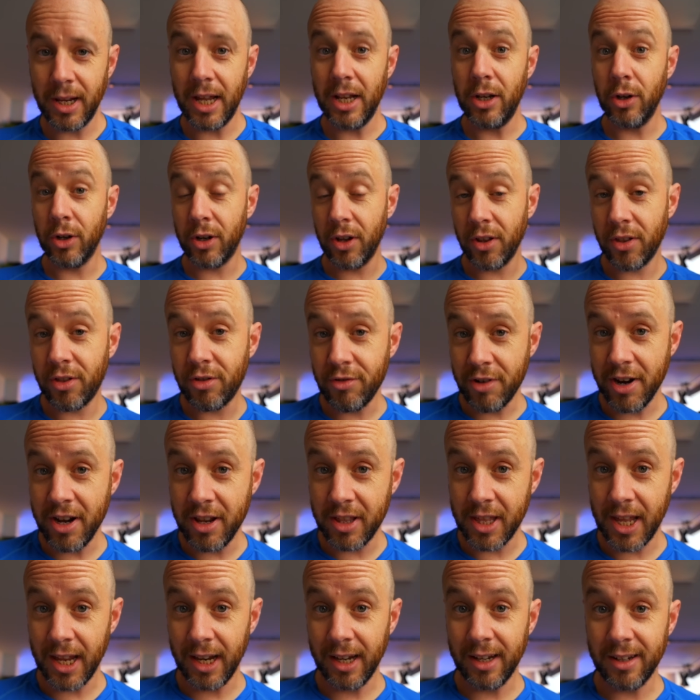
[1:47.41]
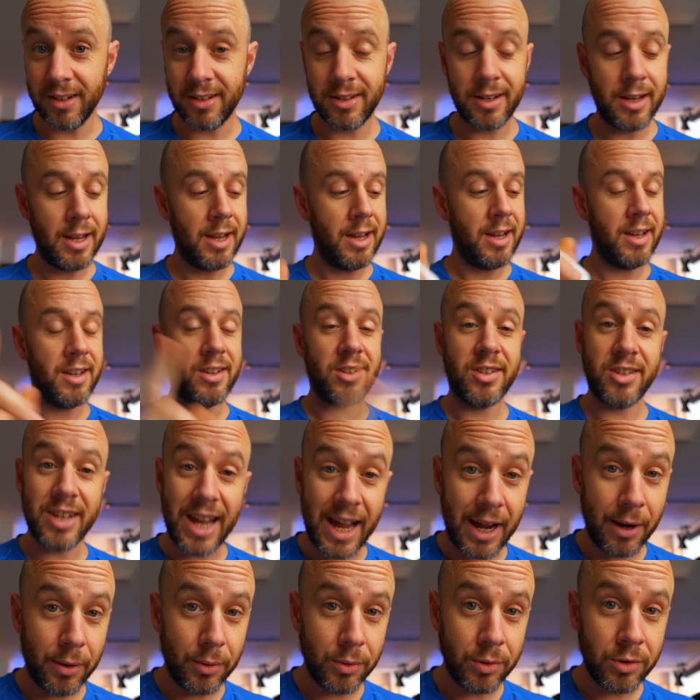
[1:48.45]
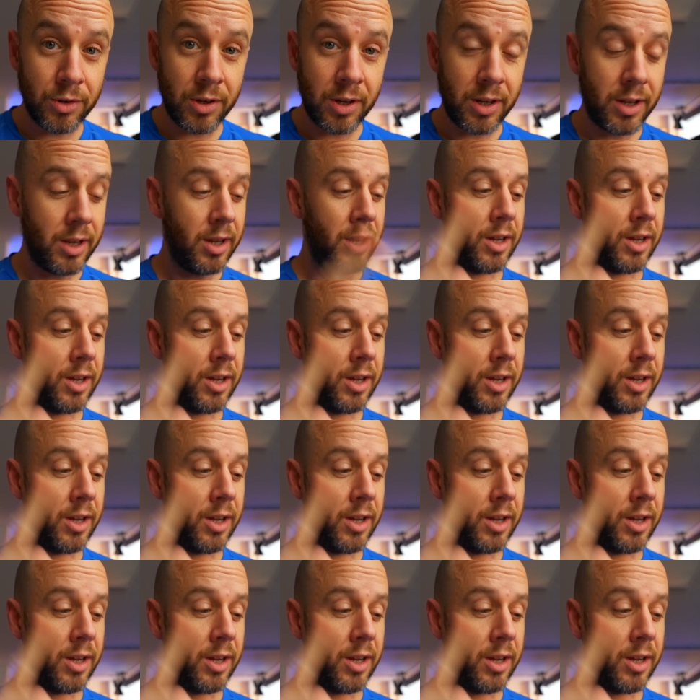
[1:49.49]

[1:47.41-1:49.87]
and look at three things: sound,